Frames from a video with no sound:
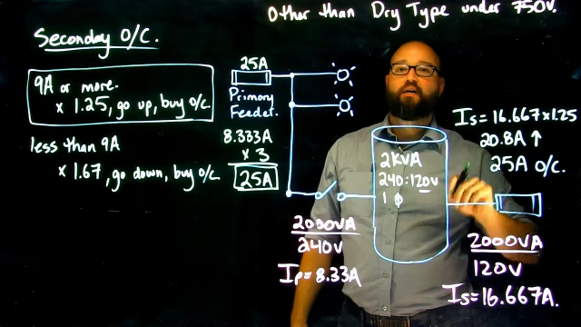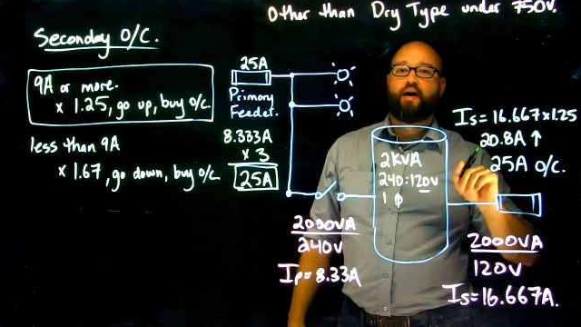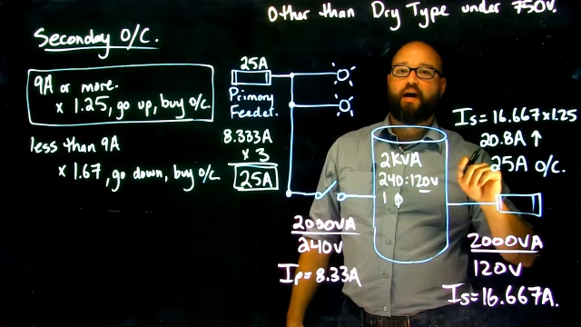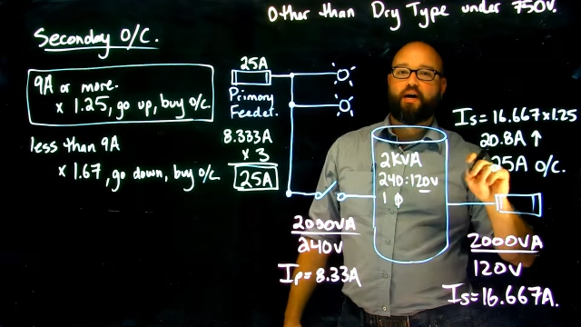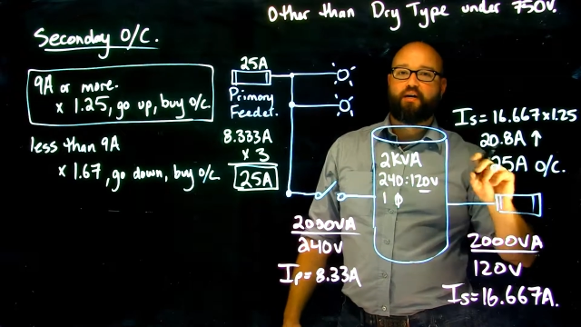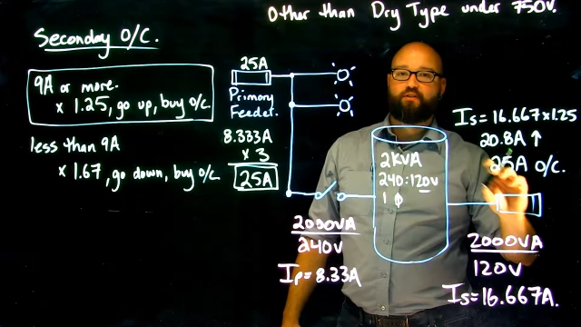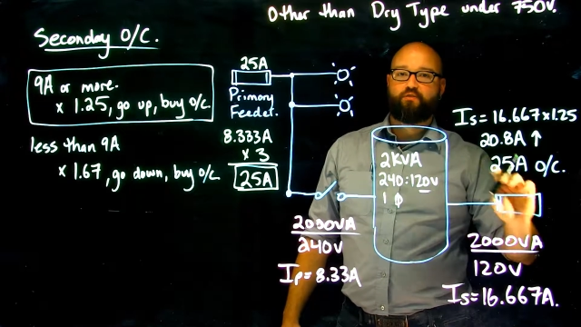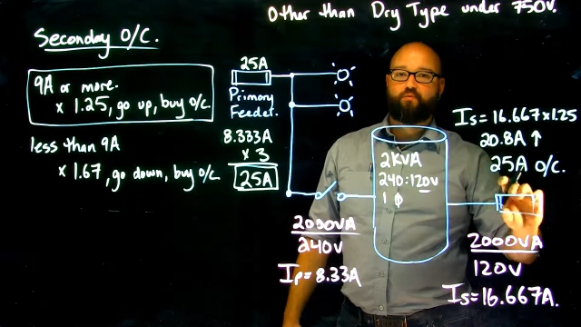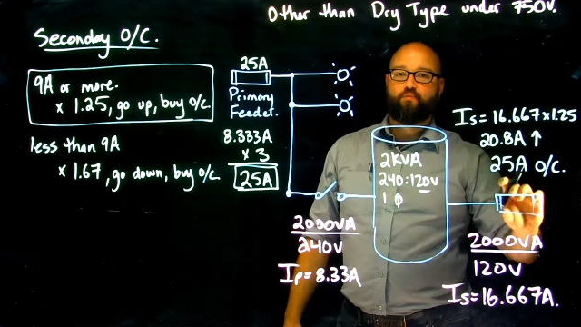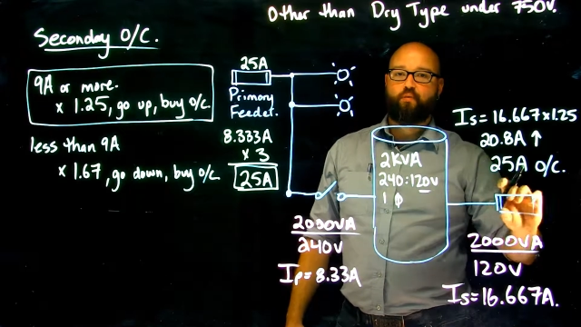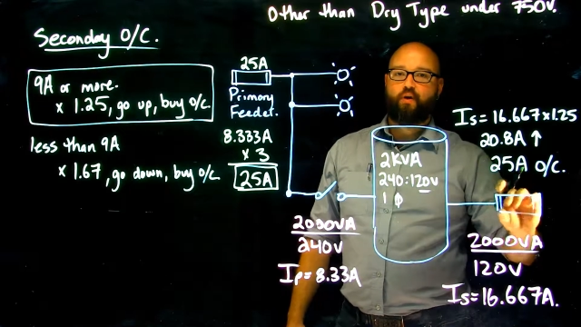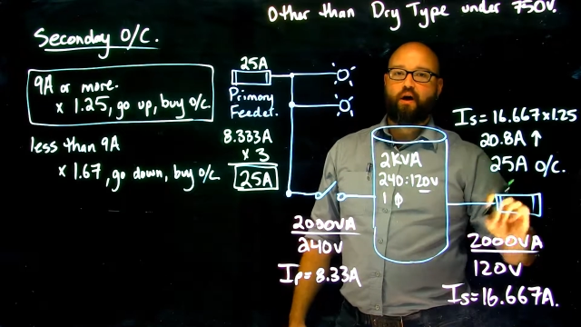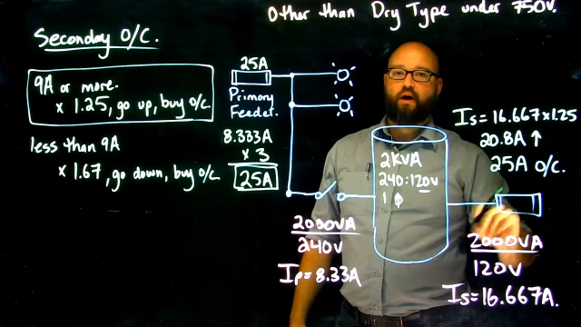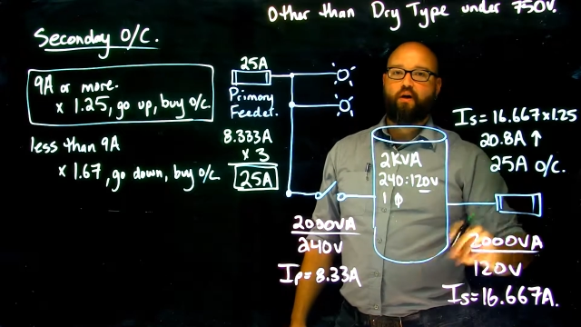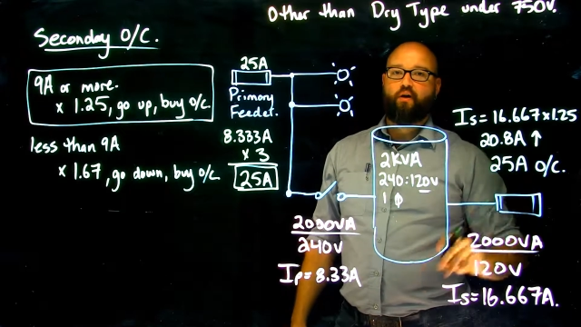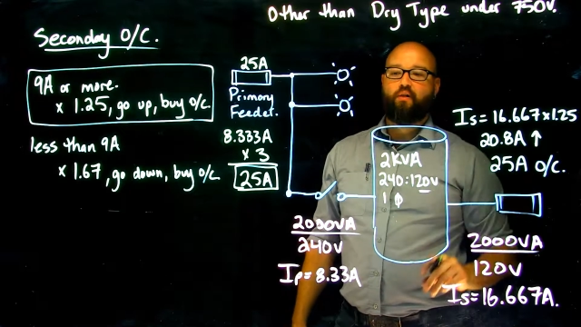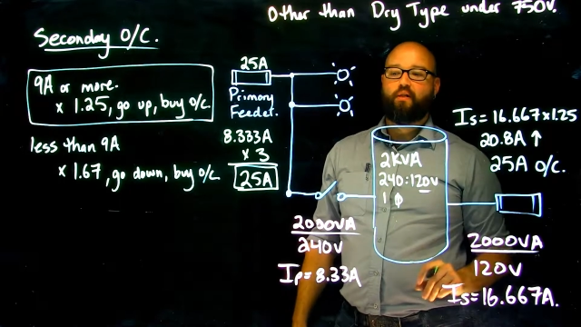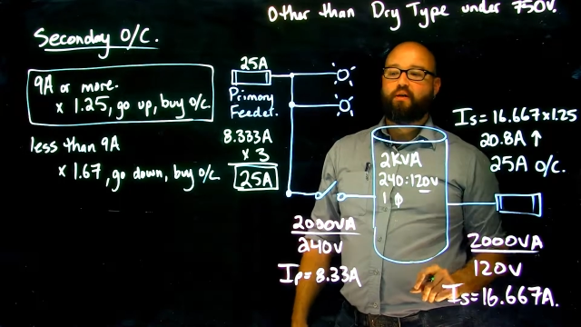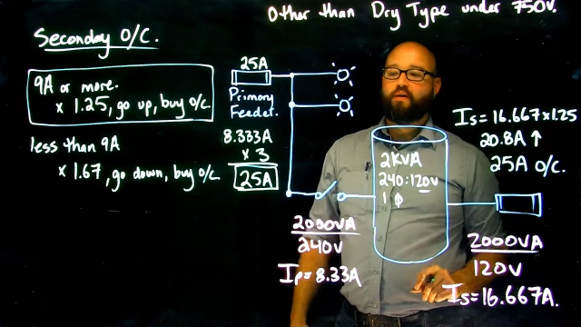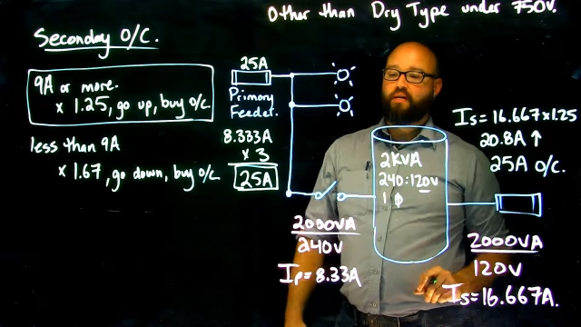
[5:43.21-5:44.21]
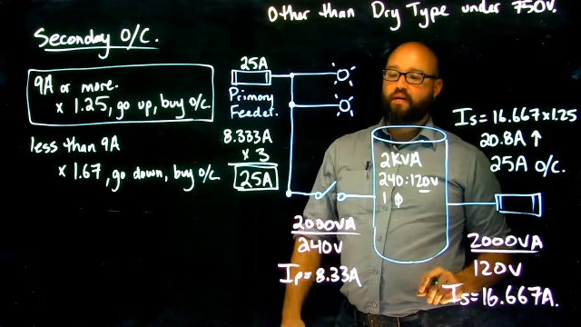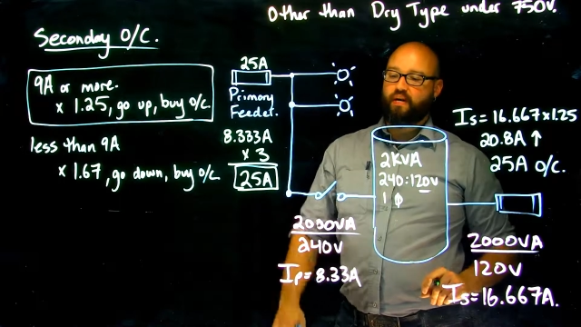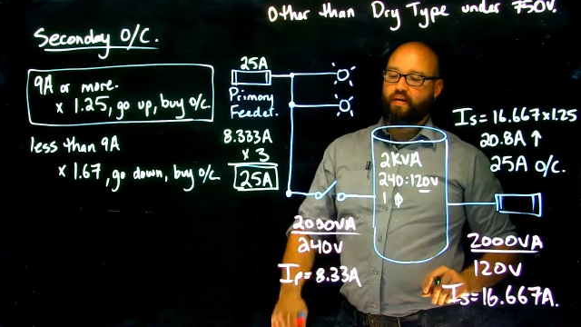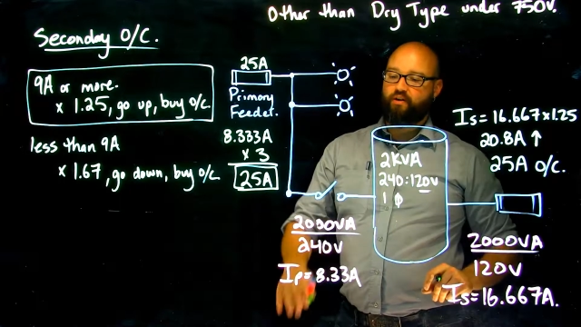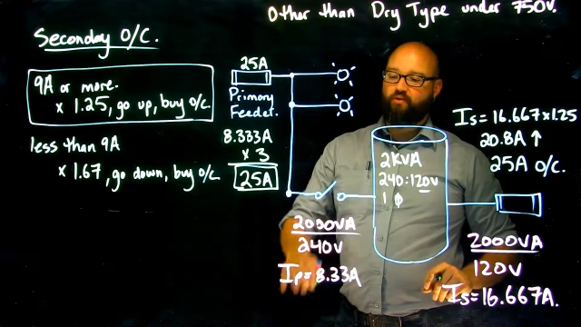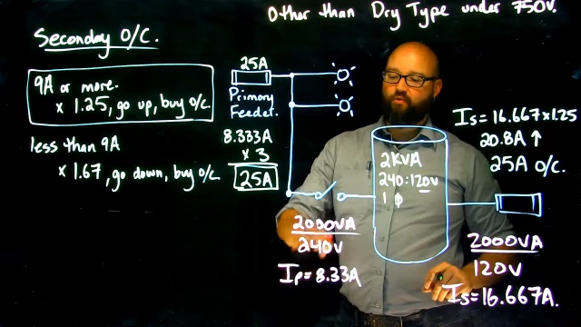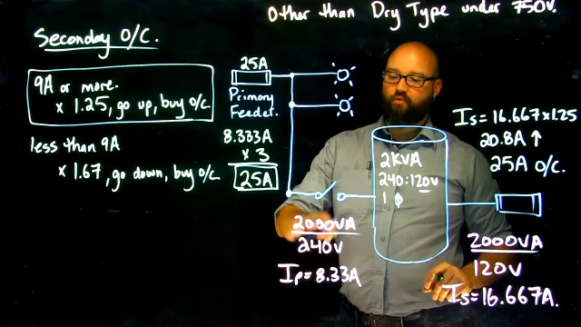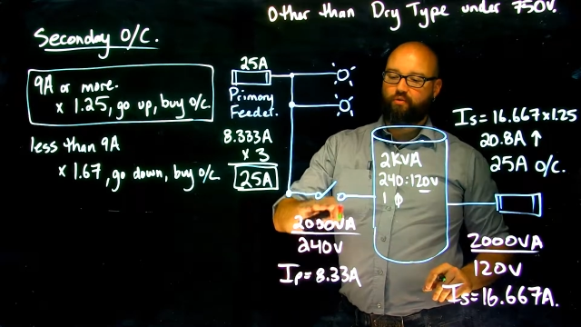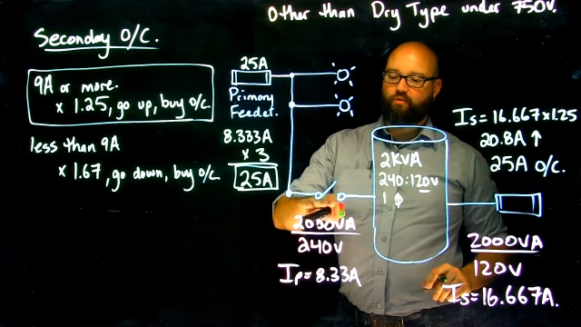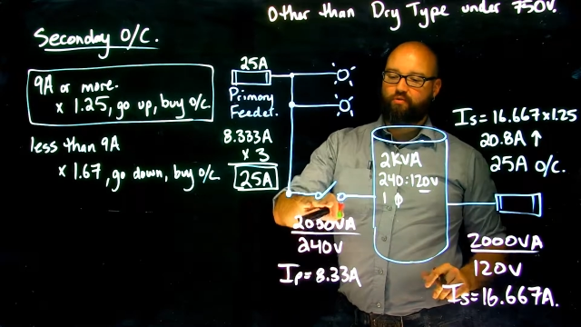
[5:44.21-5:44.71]
as well in
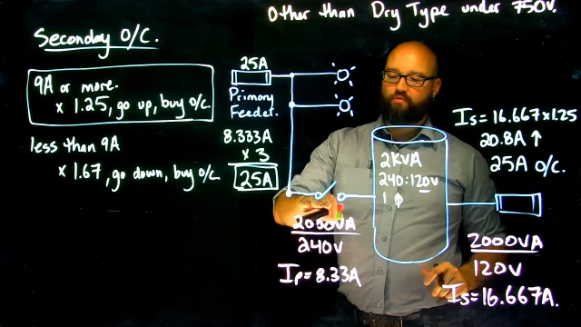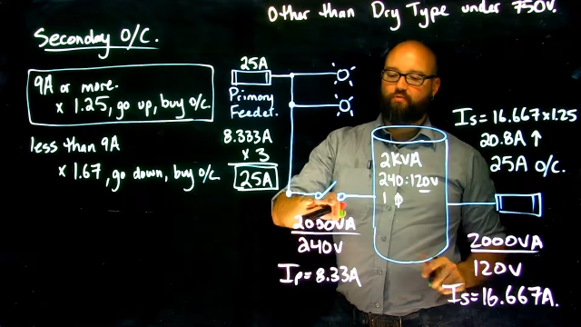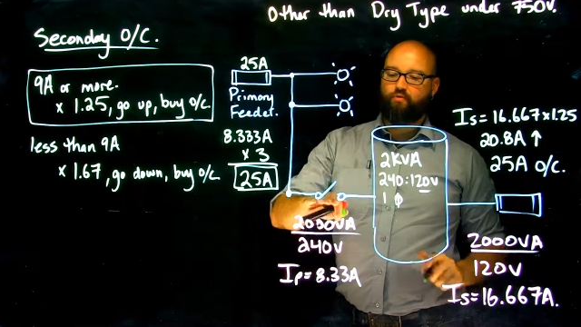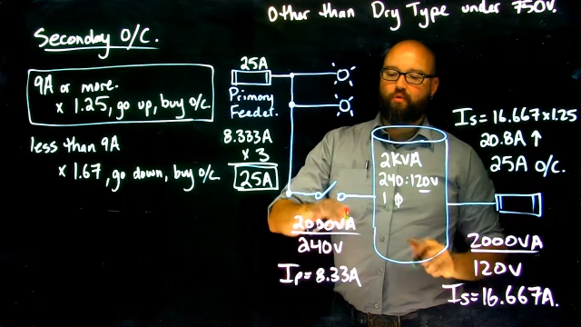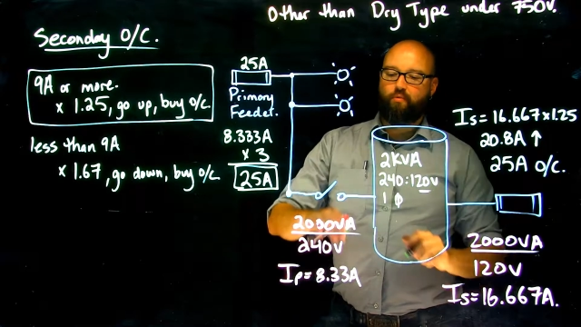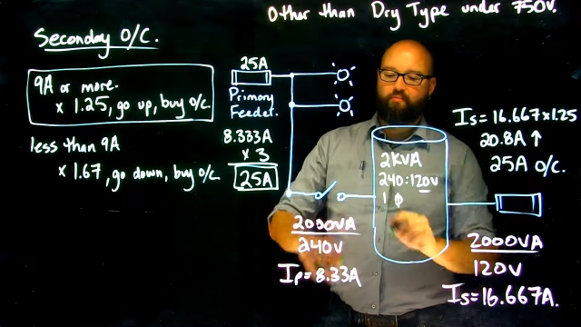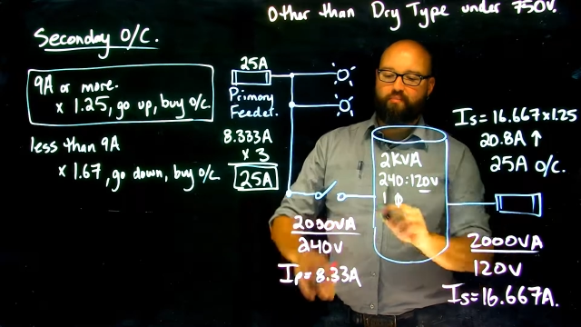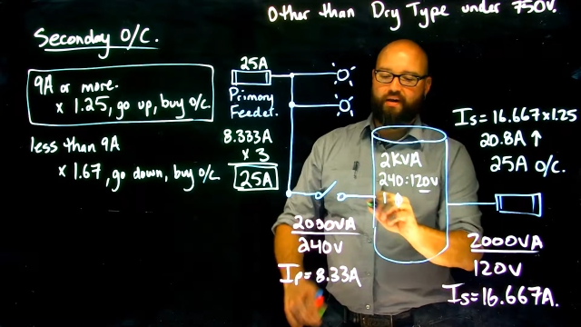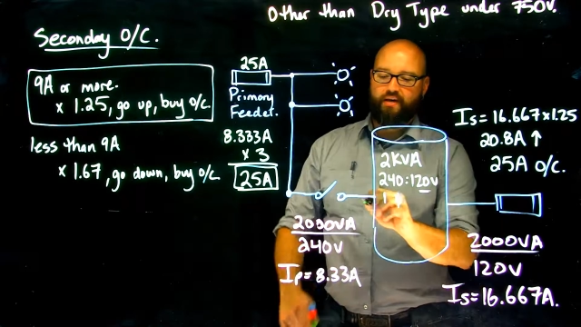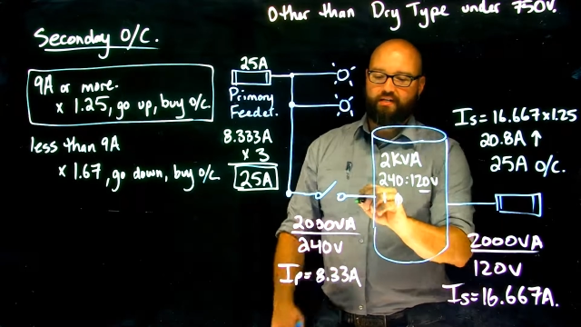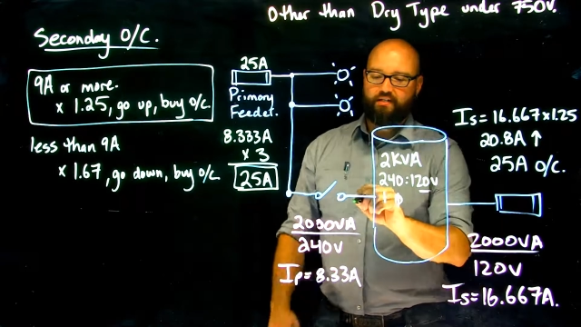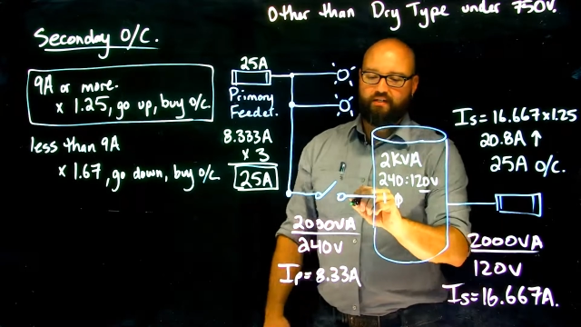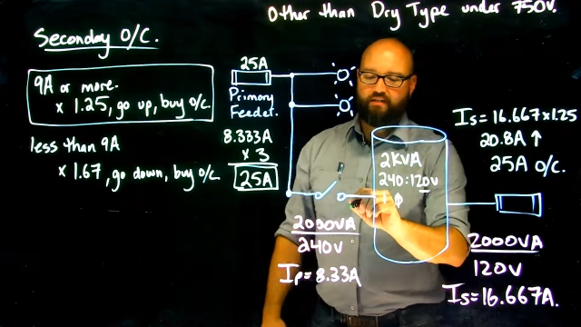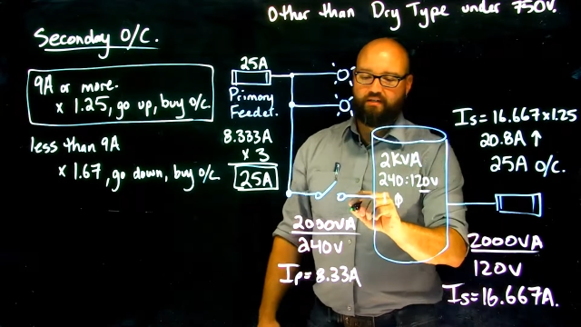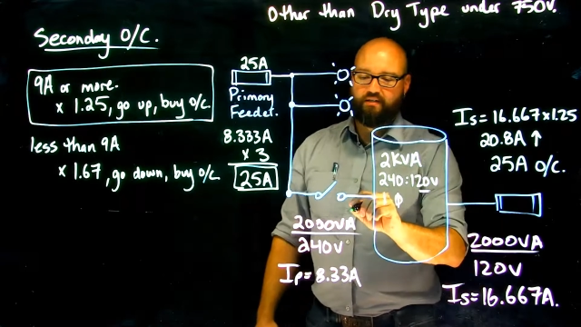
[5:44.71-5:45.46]
order to omit